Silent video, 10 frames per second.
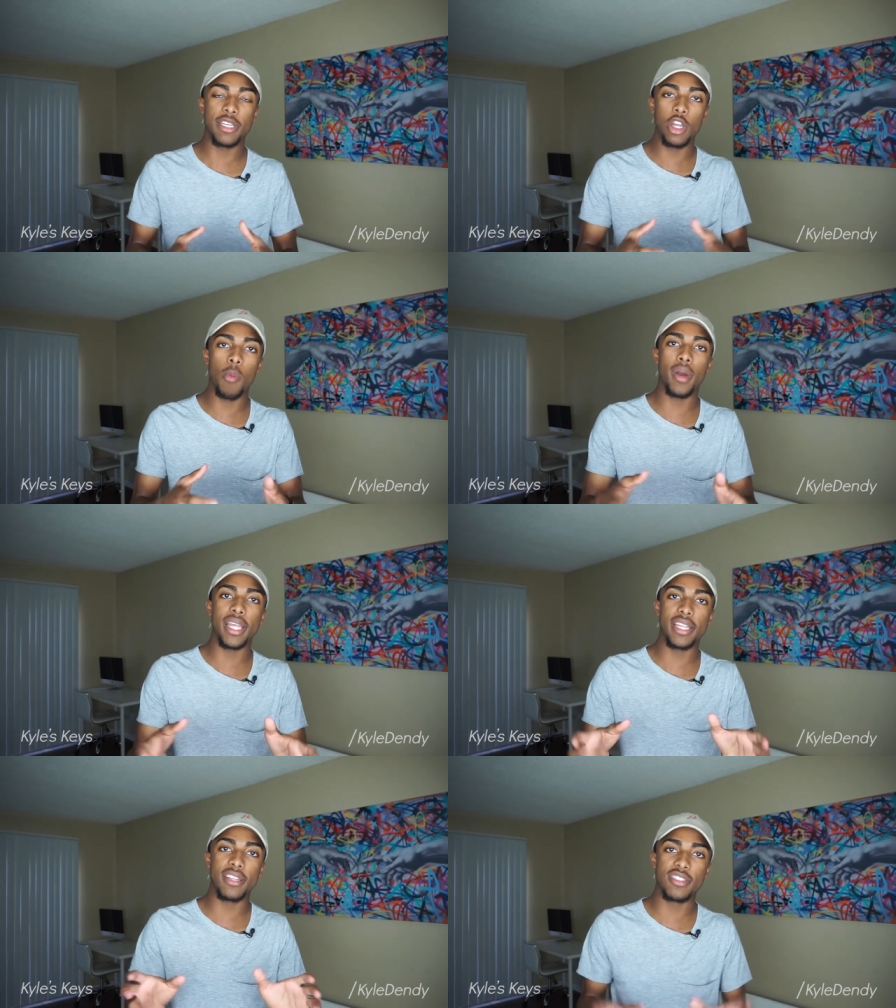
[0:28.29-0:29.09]

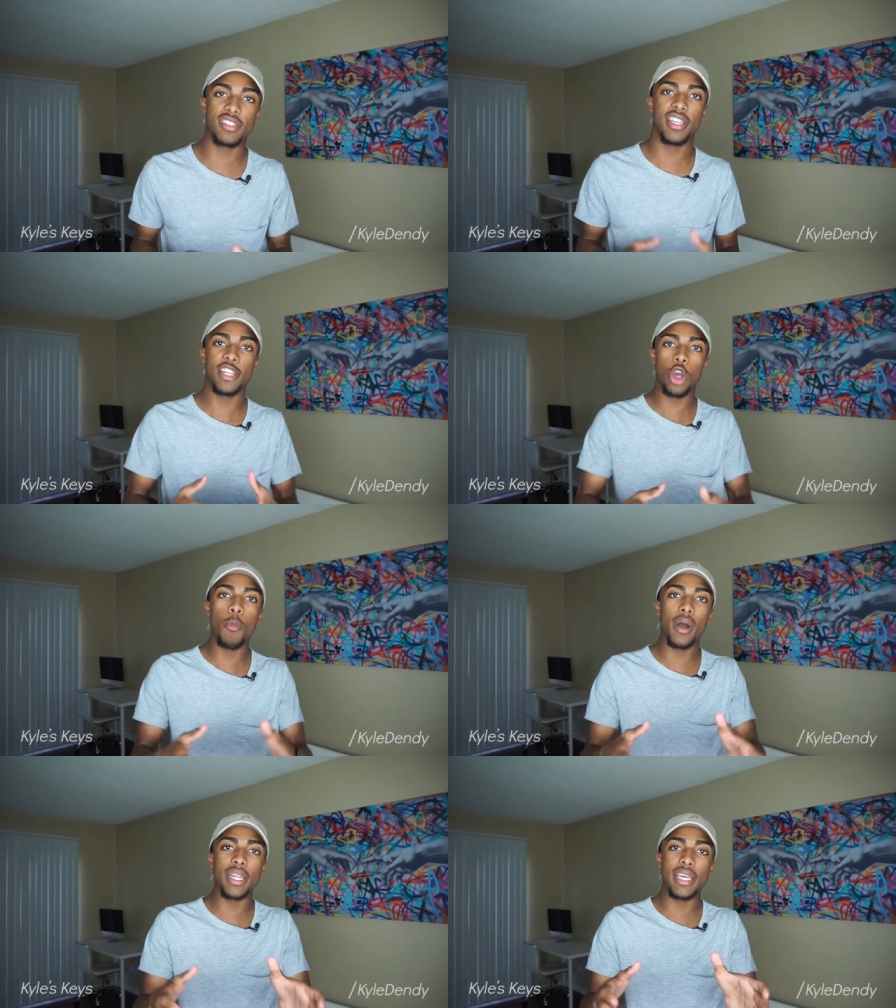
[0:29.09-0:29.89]
nobody in their city,
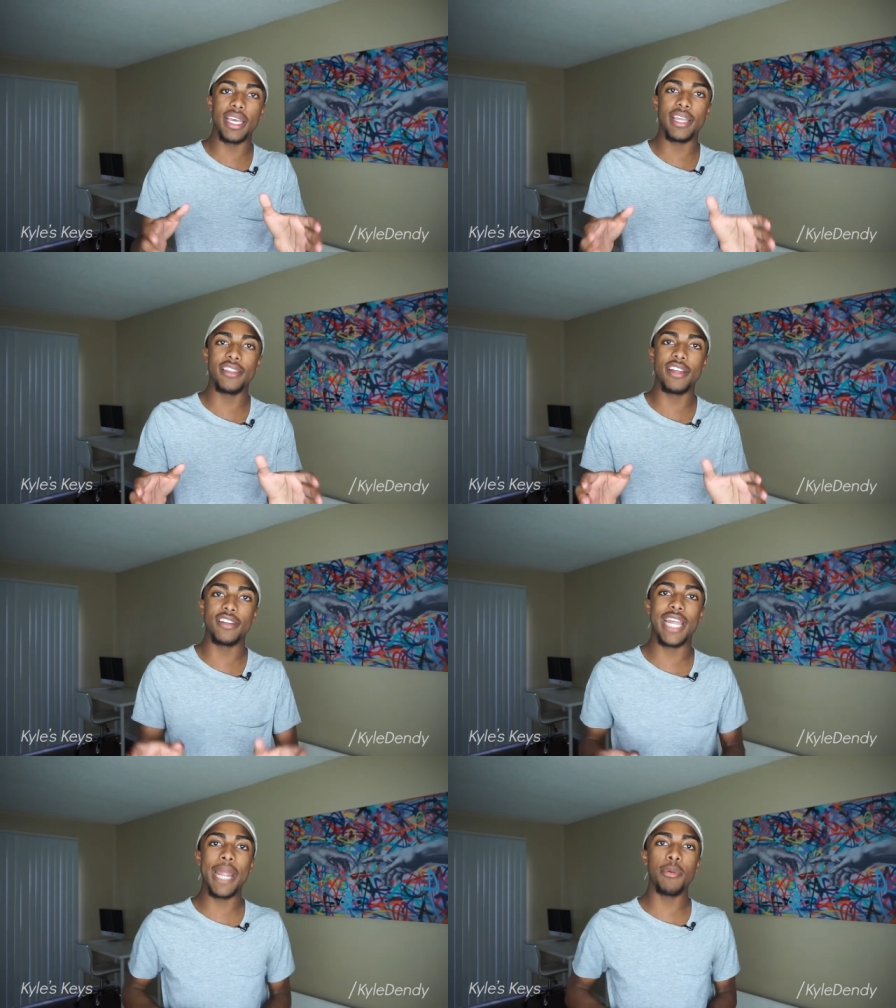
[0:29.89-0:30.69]
nobody in their
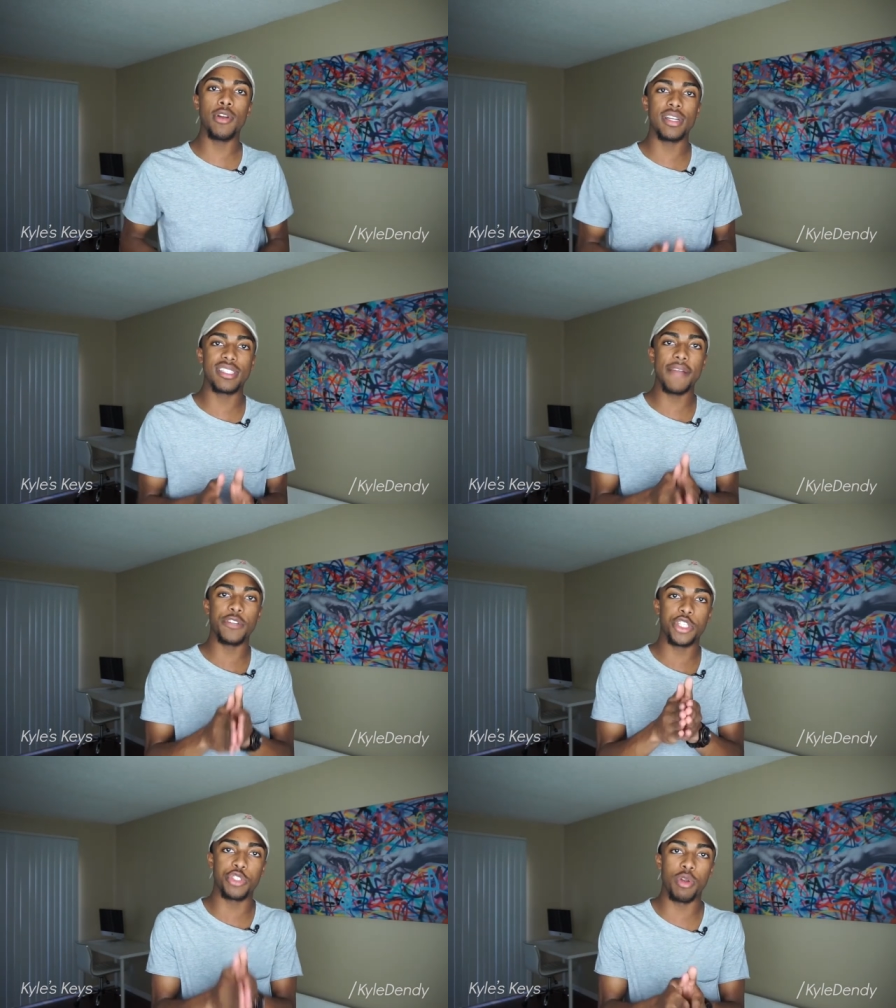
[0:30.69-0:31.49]
neighborhood has
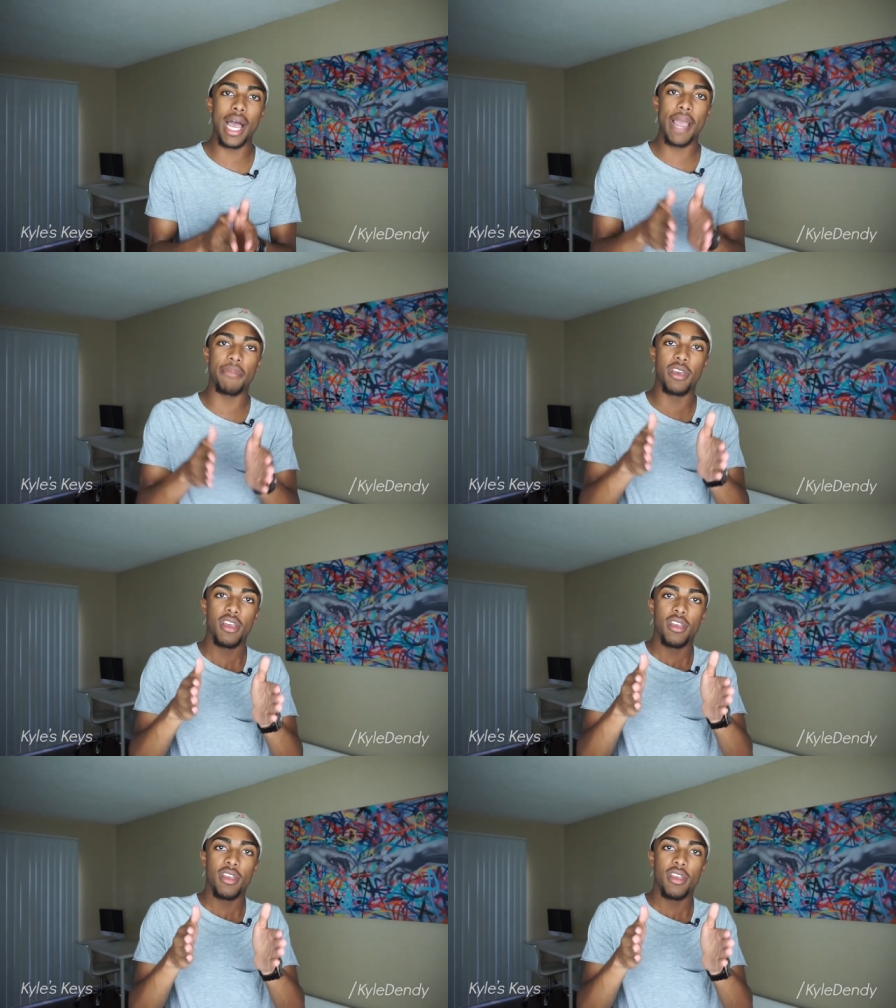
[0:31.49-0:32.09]
ever strived